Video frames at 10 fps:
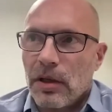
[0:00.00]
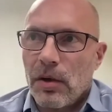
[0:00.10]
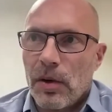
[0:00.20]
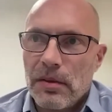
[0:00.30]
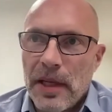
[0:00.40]

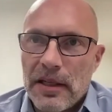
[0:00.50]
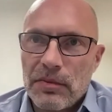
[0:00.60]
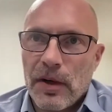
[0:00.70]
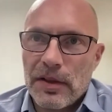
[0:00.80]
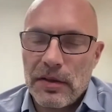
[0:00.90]
Concordium has
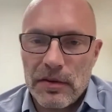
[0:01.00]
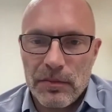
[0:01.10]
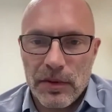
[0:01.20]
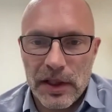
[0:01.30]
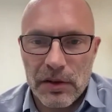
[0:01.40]
one
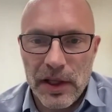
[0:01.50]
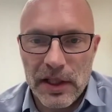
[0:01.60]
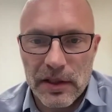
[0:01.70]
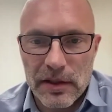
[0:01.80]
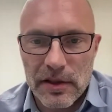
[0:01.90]

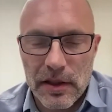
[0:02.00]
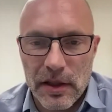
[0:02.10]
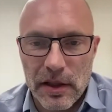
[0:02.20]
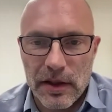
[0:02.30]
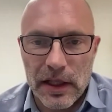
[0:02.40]
ingredient
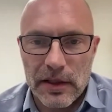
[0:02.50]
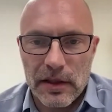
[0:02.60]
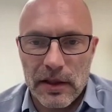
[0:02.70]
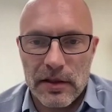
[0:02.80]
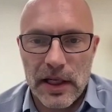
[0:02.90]
that
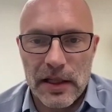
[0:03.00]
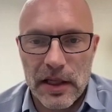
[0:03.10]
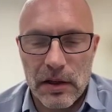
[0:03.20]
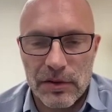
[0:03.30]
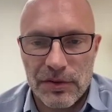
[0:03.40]

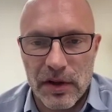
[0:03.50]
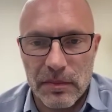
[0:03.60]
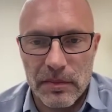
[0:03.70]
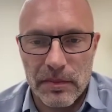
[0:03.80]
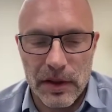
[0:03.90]
stands out
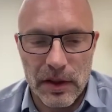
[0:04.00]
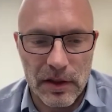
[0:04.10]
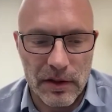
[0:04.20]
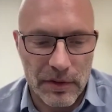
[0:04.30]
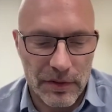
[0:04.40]
from
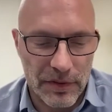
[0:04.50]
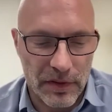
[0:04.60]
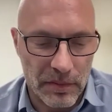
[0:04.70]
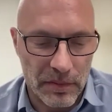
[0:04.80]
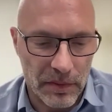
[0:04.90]

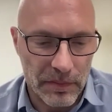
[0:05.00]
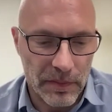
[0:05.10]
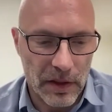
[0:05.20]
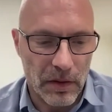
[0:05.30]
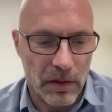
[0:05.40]

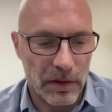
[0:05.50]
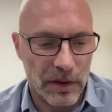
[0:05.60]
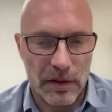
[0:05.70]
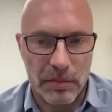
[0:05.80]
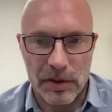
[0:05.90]
all the
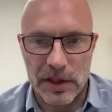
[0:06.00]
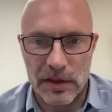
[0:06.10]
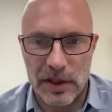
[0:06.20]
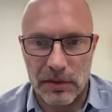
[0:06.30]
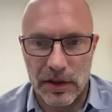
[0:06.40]
other
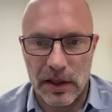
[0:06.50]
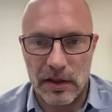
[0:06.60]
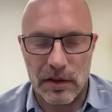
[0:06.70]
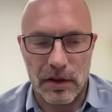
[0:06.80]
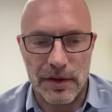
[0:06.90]
blockchains out
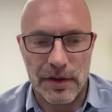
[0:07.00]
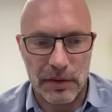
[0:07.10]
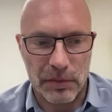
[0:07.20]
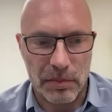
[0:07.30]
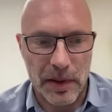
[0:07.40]
there, other
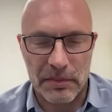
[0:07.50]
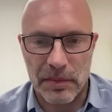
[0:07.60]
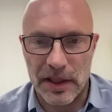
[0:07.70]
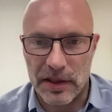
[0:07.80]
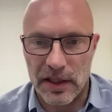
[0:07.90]
than we're backed
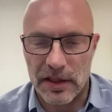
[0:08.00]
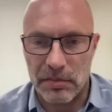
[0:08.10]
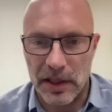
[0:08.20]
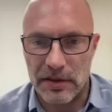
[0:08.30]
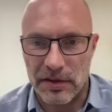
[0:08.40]
by science,
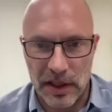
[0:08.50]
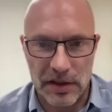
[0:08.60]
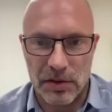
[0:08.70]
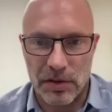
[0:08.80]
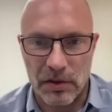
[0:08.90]
and based on
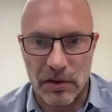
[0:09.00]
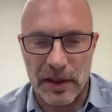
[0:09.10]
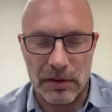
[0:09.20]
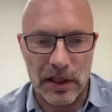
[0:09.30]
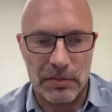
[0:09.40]
science, you heard all
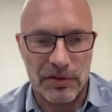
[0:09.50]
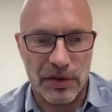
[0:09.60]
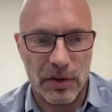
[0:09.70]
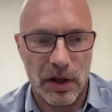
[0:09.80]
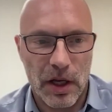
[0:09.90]
about that
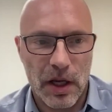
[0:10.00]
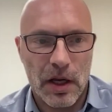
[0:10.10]
before.